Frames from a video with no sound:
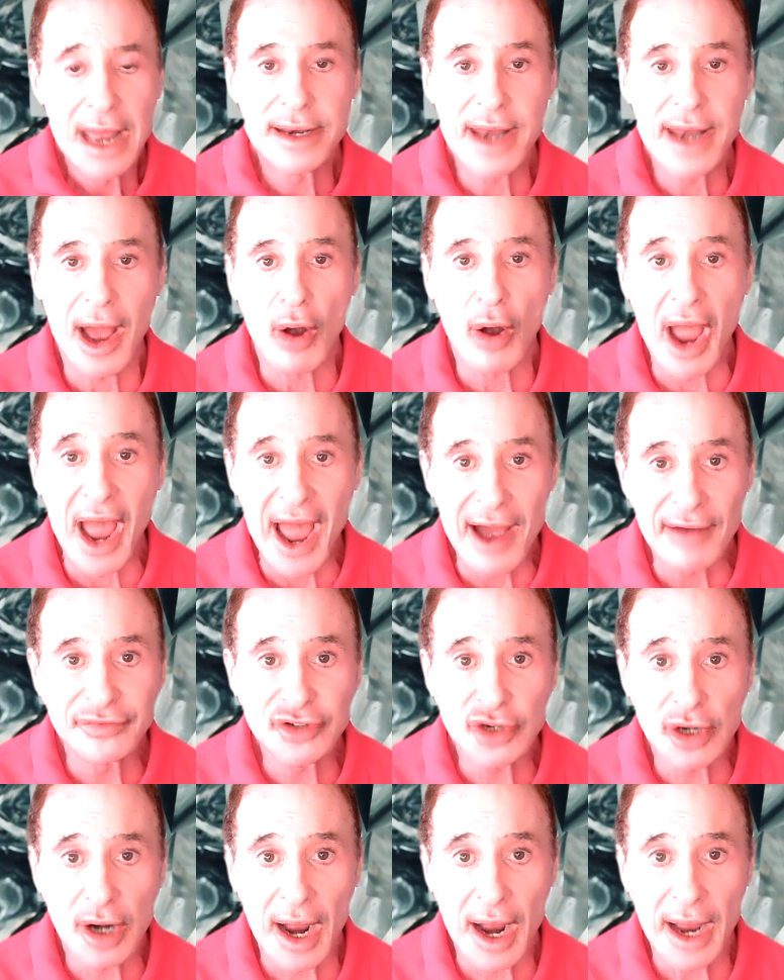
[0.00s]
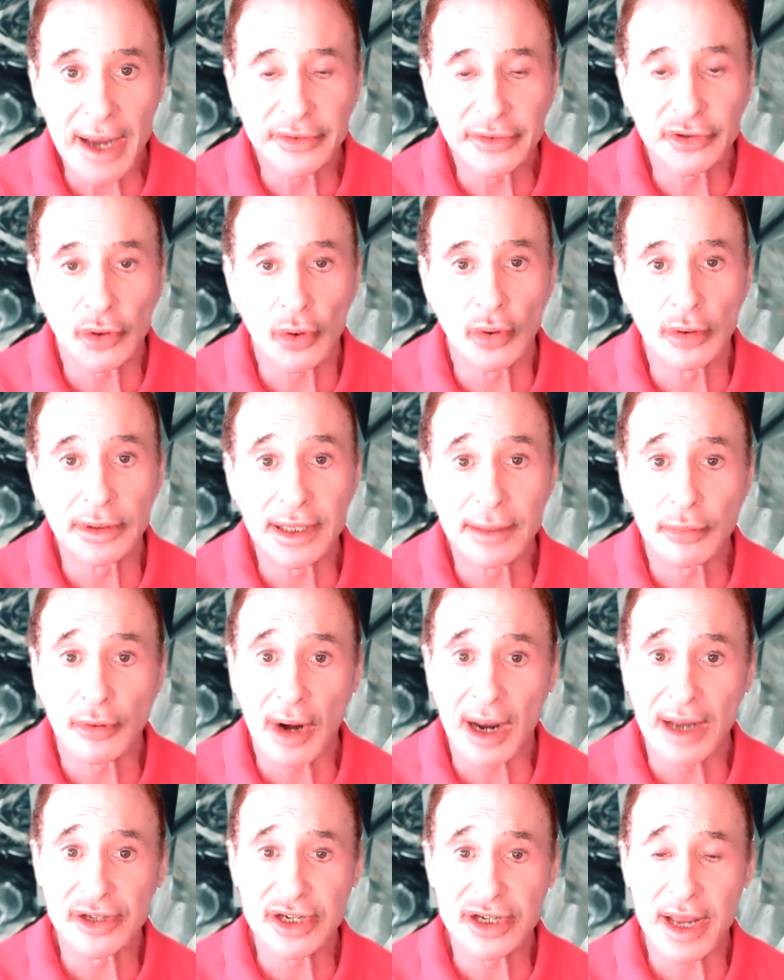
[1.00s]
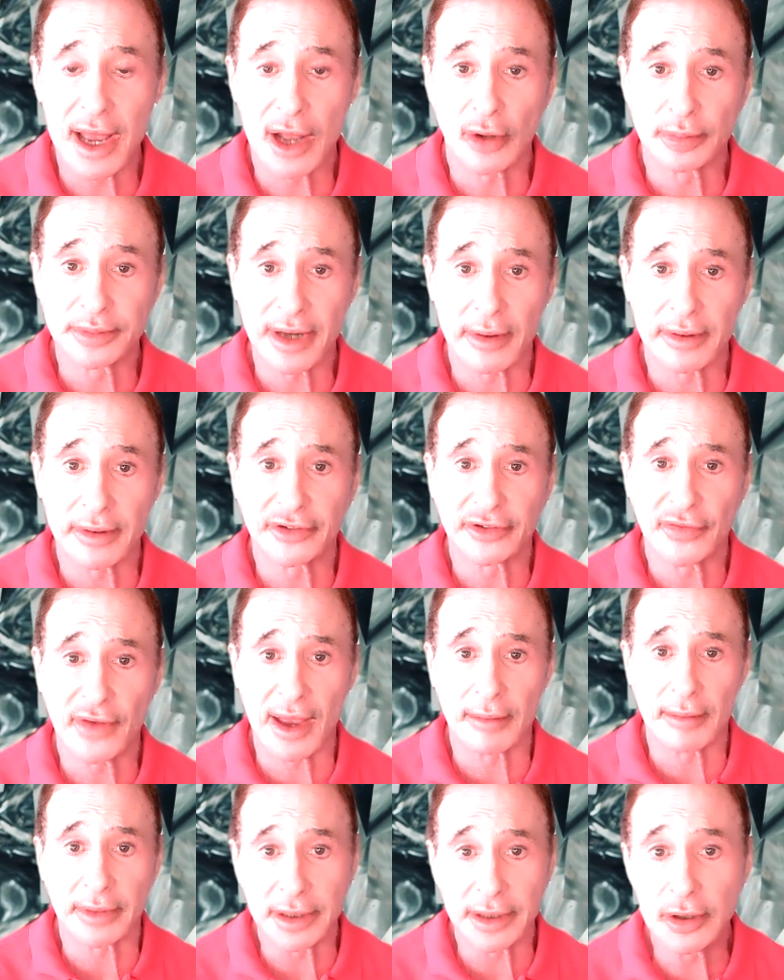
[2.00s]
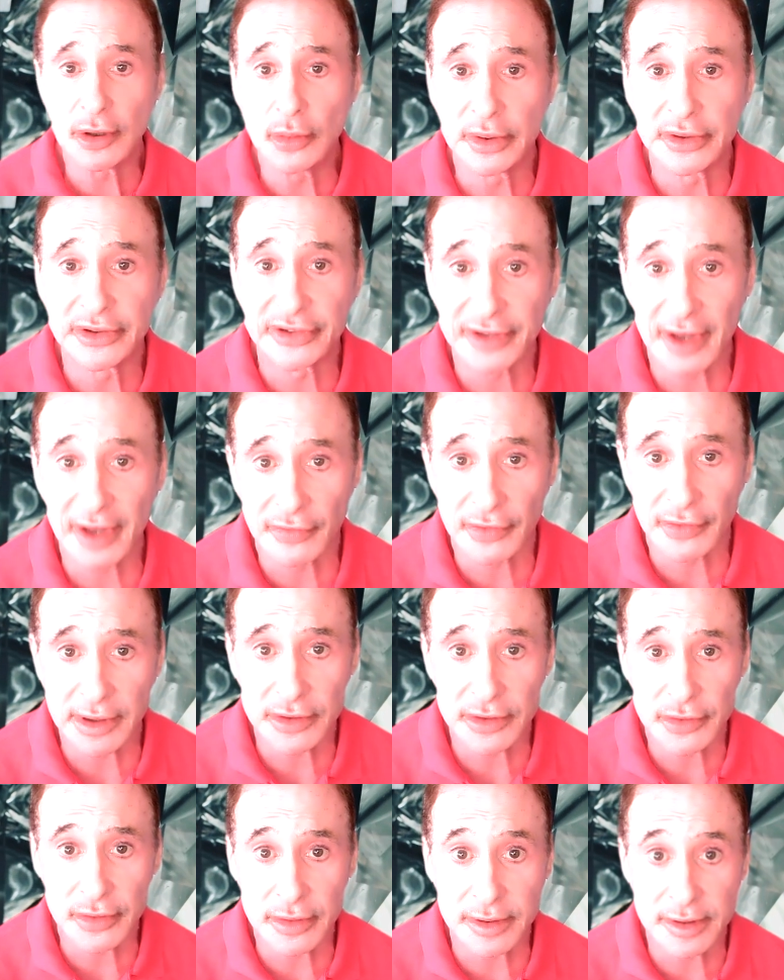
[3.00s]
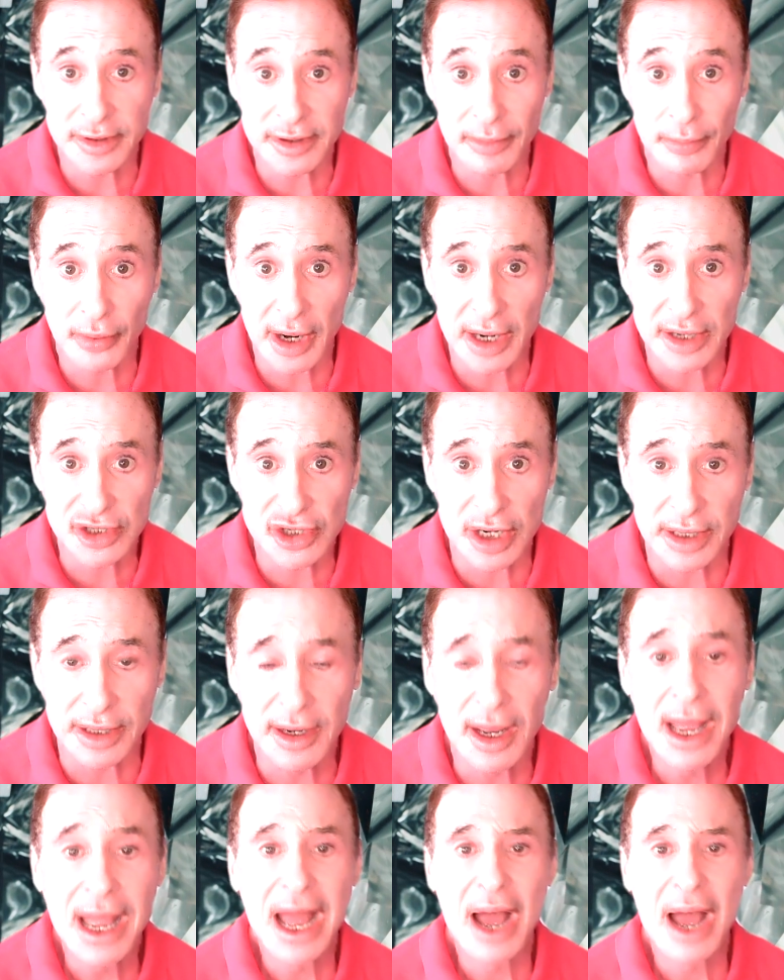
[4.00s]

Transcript: Now, after high school, Liberace helped out his family, who was suffering through the Depression,